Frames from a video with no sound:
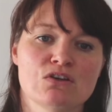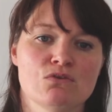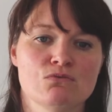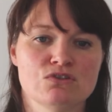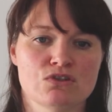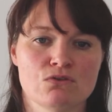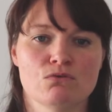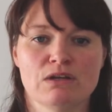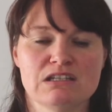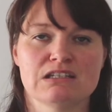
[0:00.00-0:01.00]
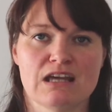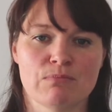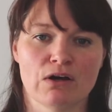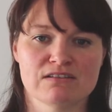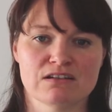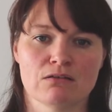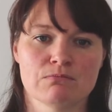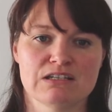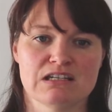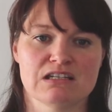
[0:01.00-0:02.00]
who do wish to take part in
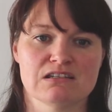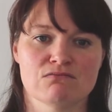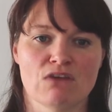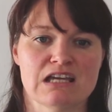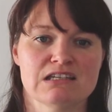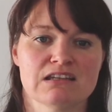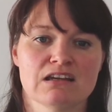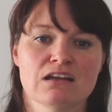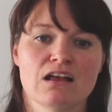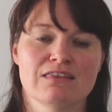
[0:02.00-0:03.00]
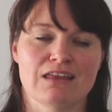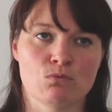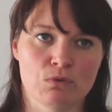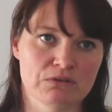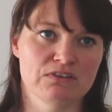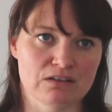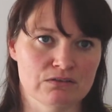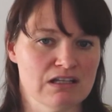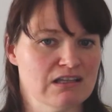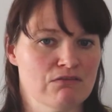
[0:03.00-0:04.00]
competitions and race, they will still
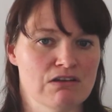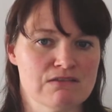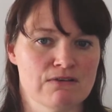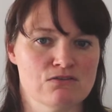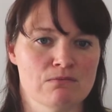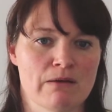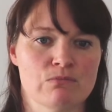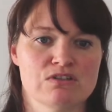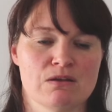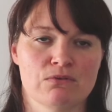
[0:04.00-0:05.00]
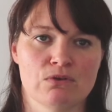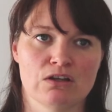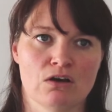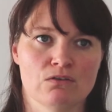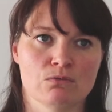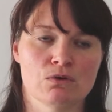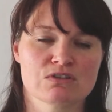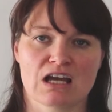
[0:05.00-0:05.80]
need their individual membership through the on the water